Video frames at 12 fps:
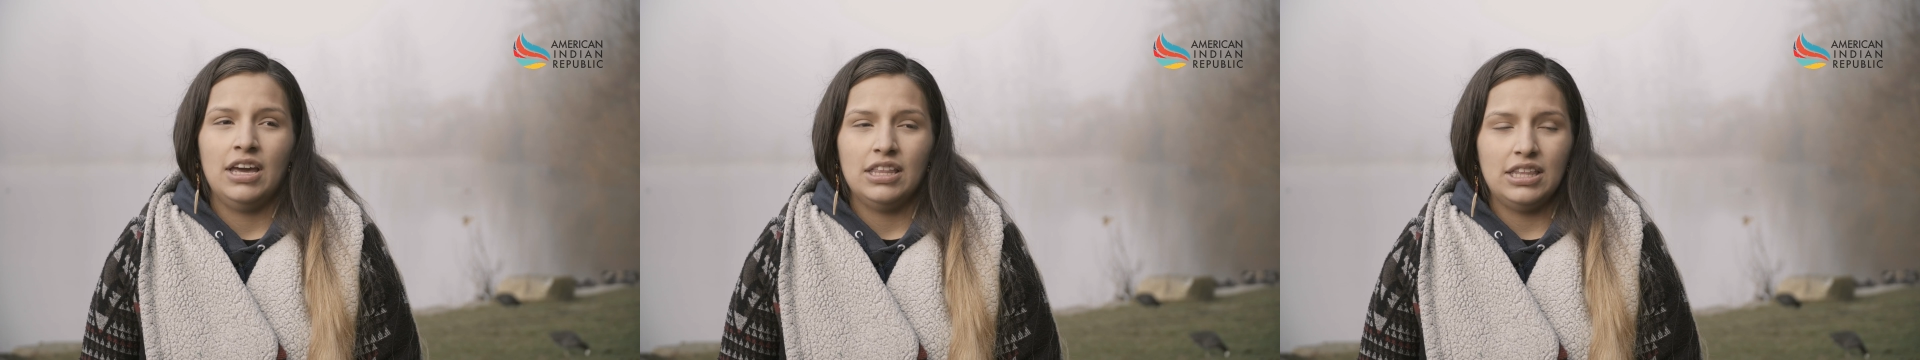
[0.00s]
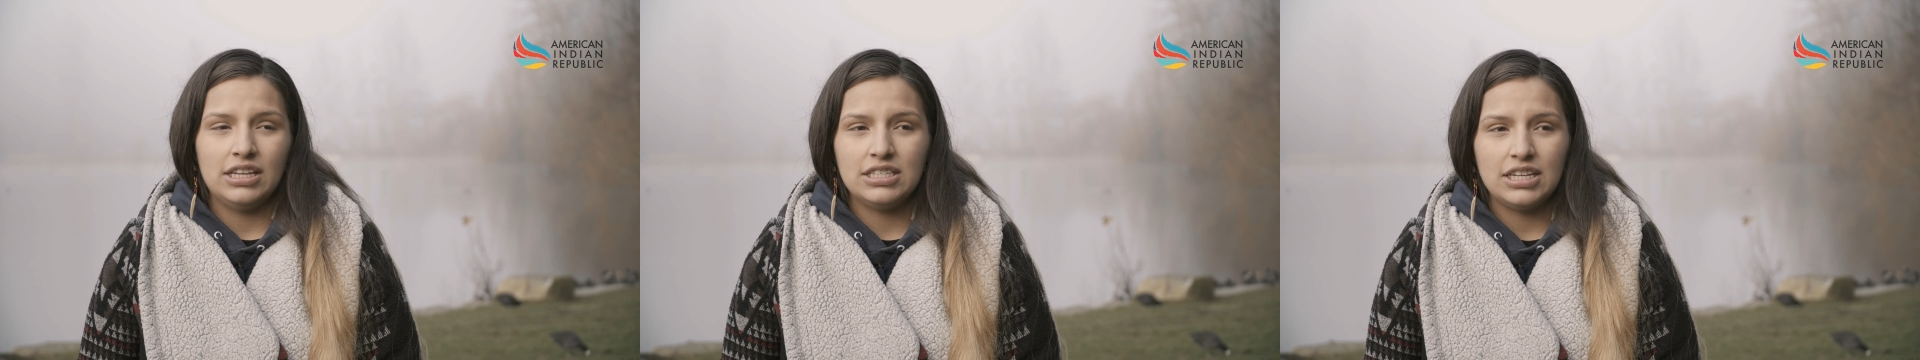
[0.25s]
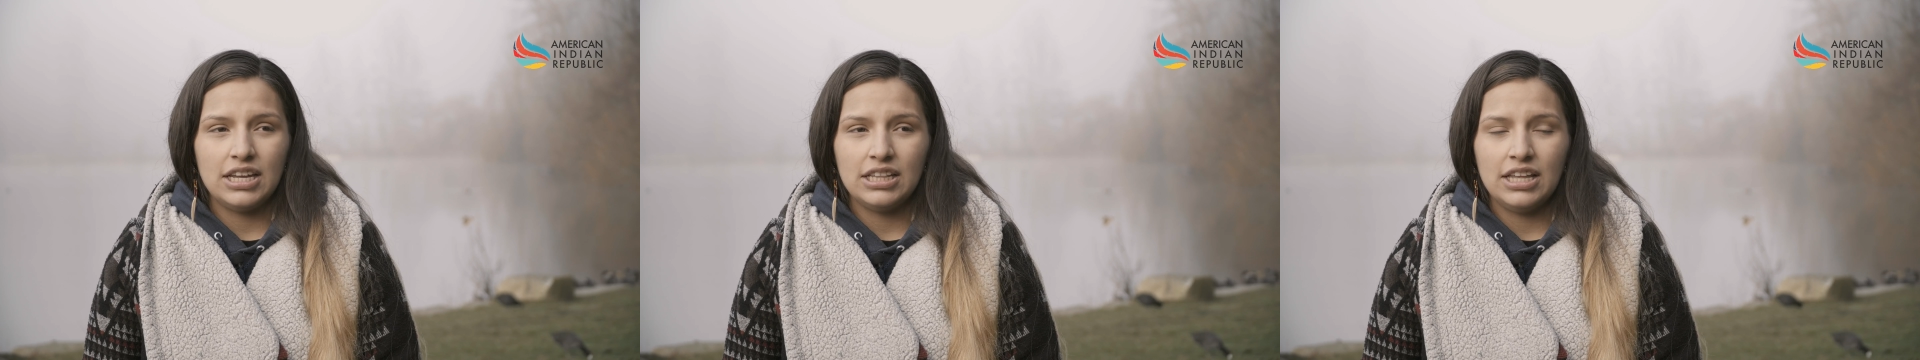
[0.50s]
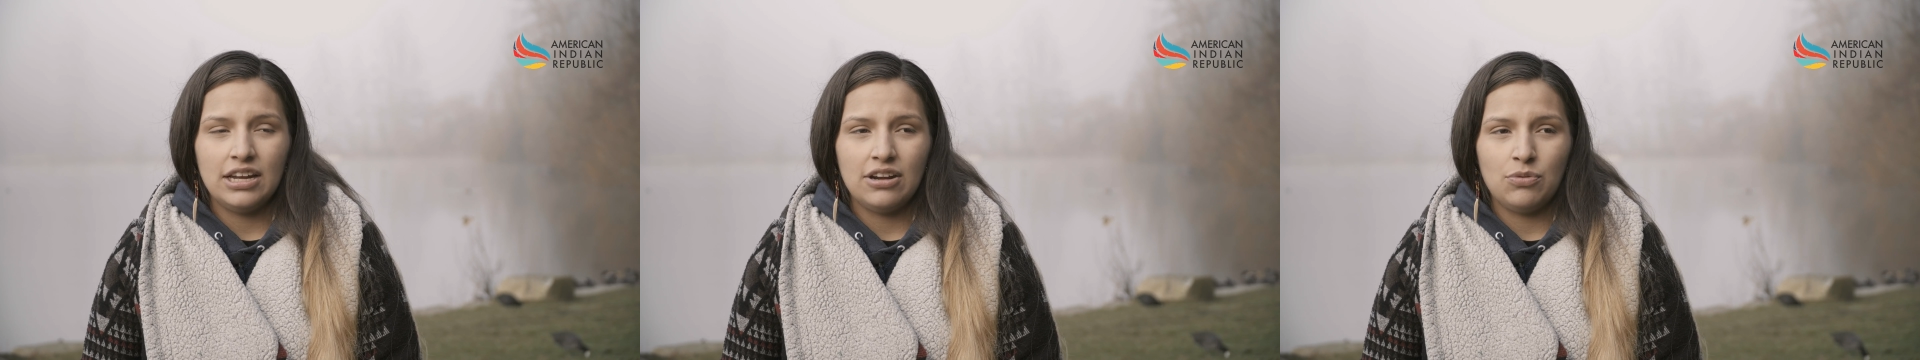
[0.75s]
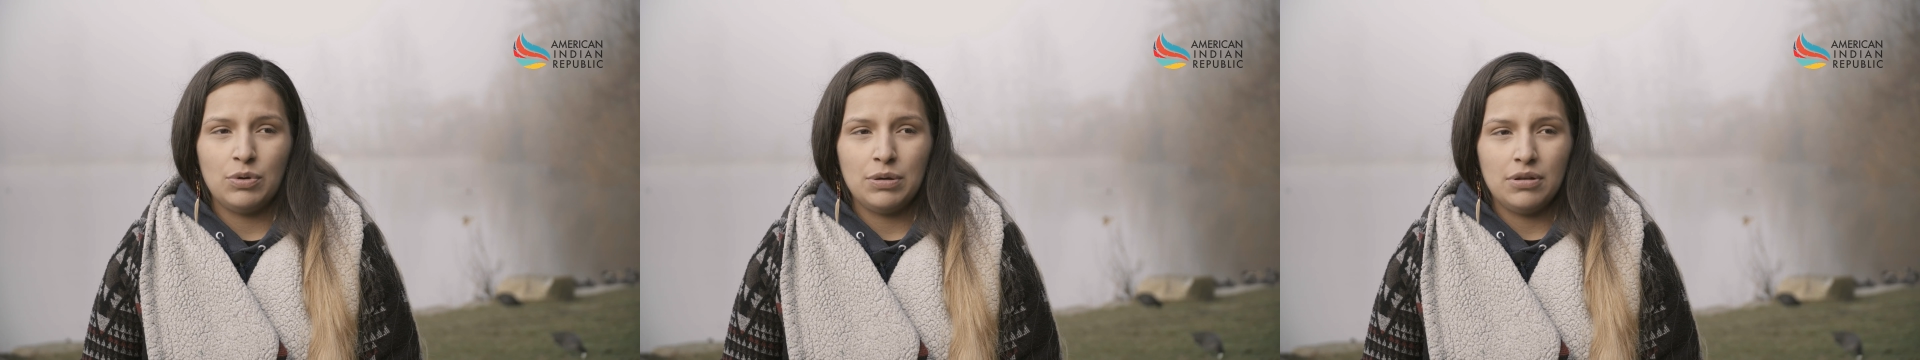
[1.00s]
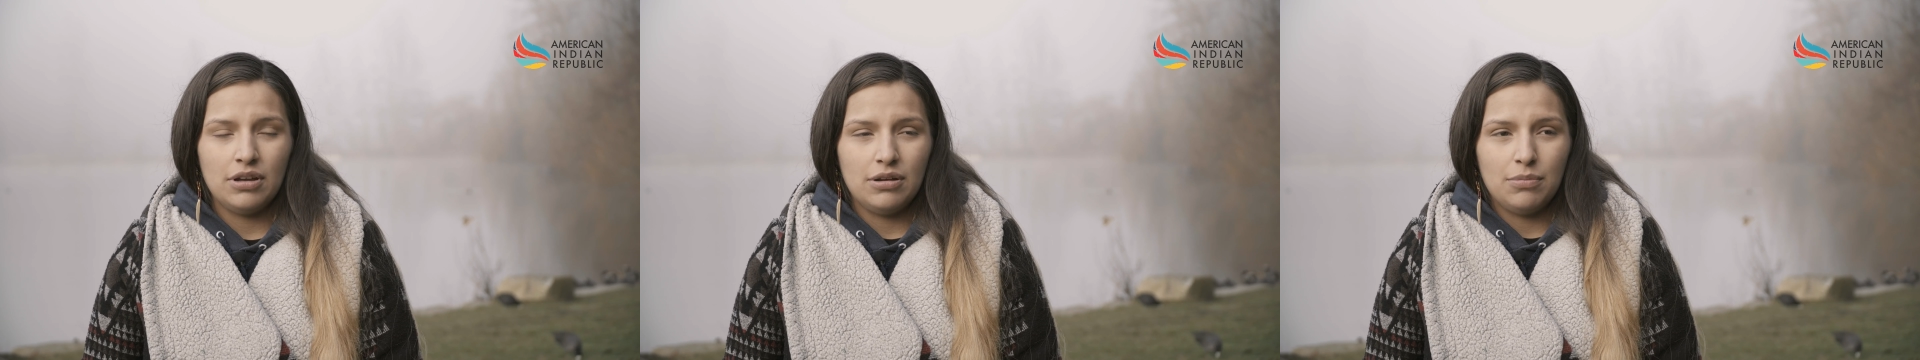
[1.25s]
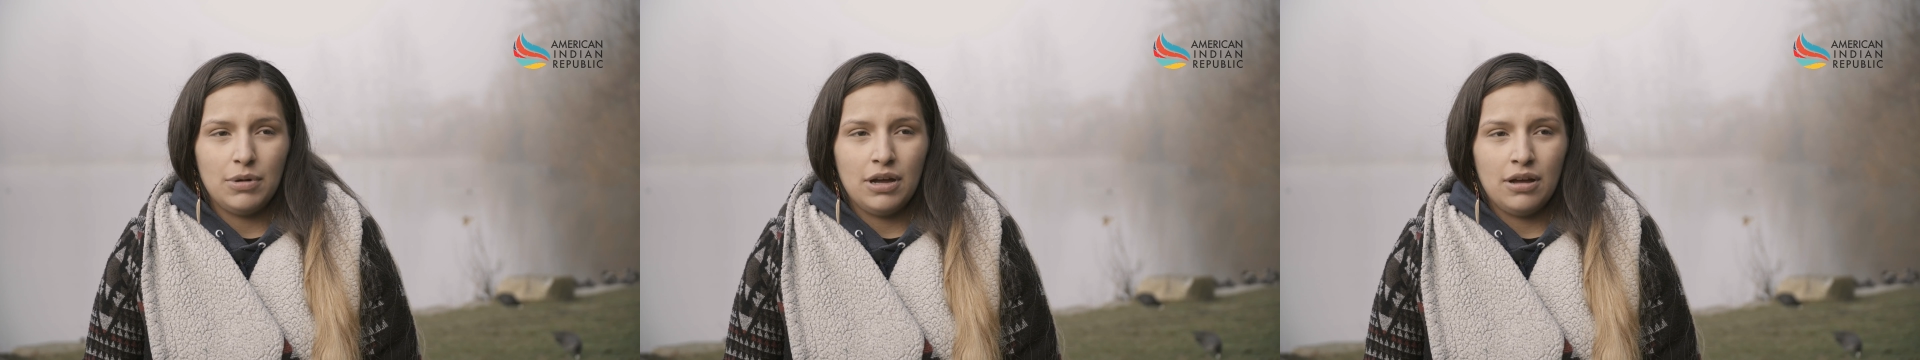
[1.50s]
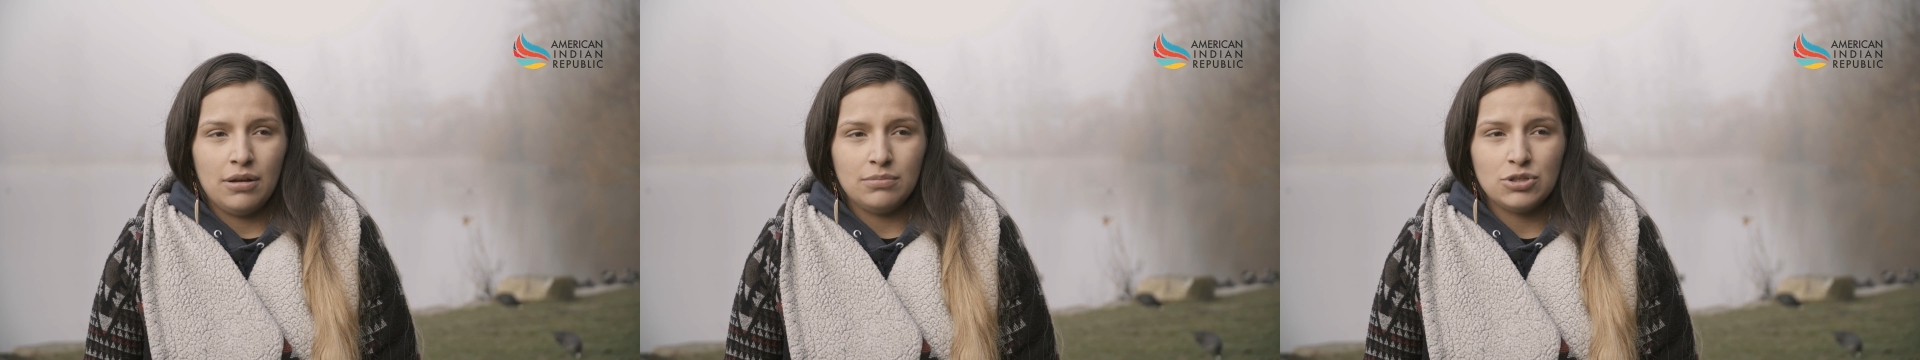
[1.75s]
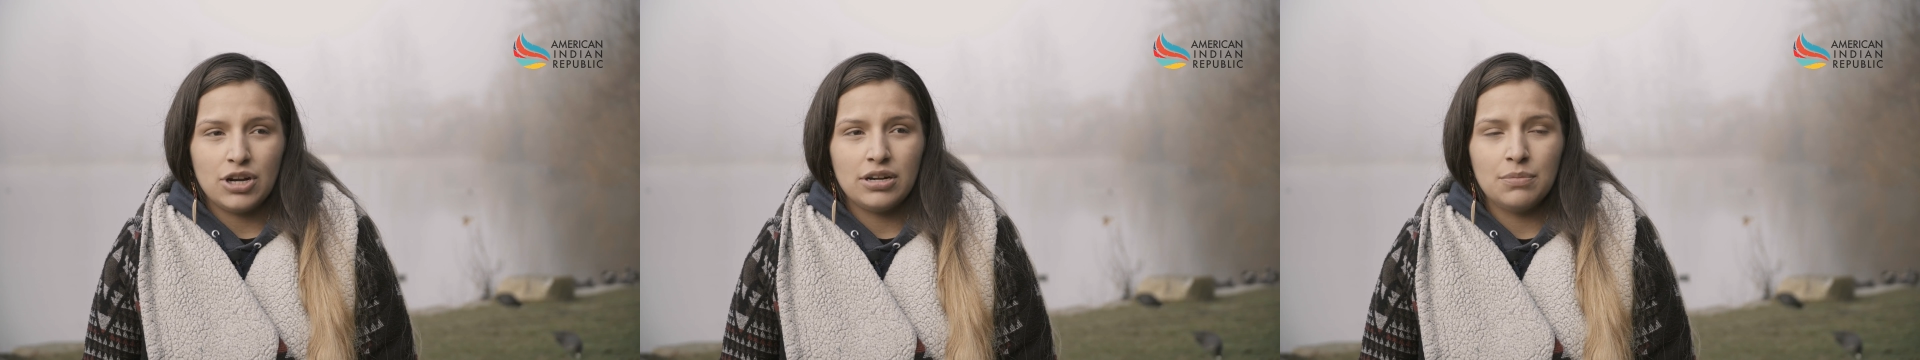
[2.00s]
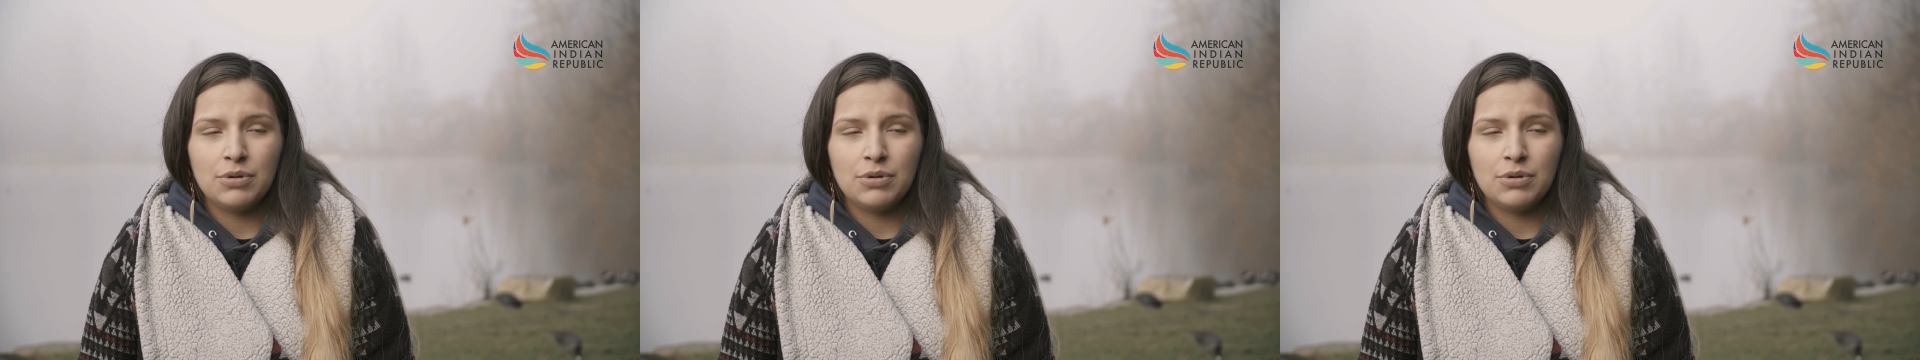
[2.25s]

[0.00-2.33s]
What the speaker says: They stayed there. We tried to